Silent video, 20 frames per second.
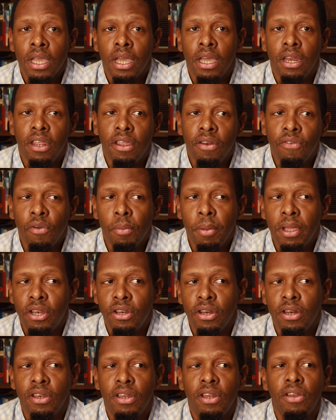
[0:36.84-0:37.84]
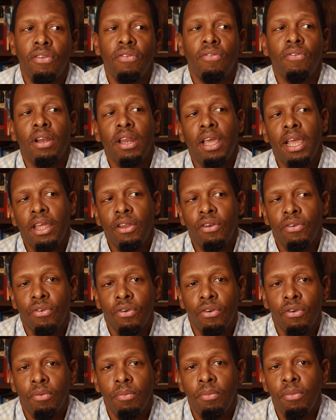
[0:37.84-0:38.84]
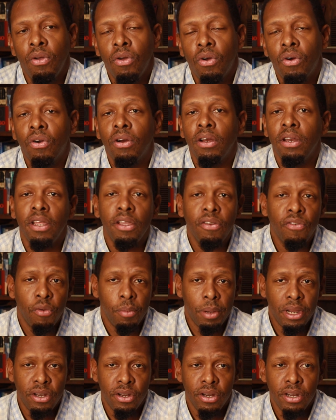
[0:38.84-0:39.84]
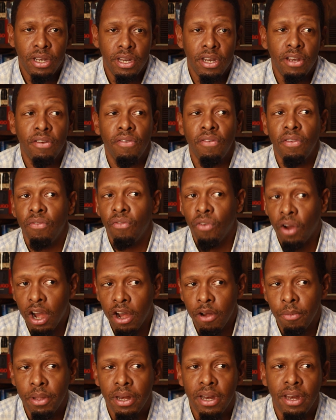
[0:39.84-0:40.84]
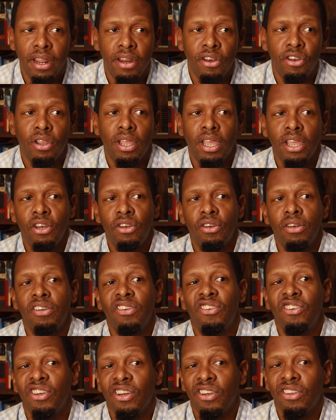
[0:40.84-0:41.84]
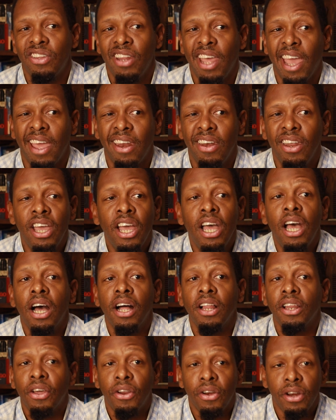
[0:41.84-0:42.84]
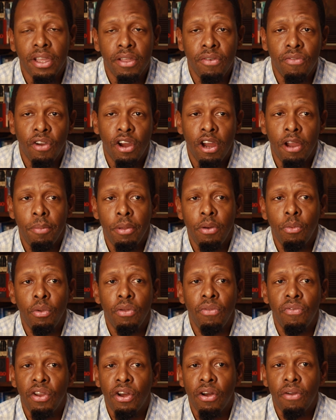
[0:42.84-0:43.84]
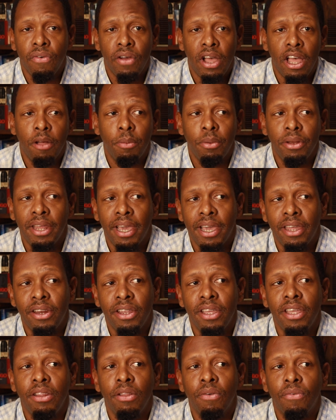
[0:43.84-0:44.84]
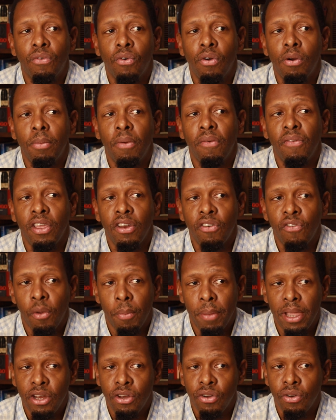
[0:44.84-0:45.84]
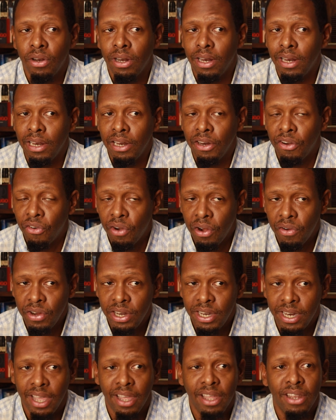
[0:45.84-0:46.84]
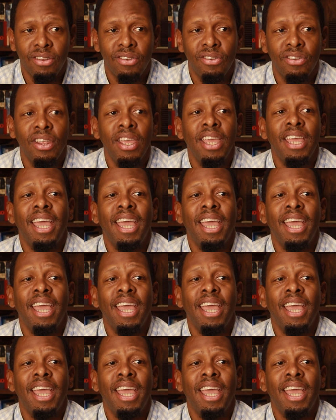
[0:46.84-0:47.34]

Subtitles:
An information-intensive classroom or an information-intensive environment in education is just that, a learning environment with verifiable data in the form of informational and literary texts,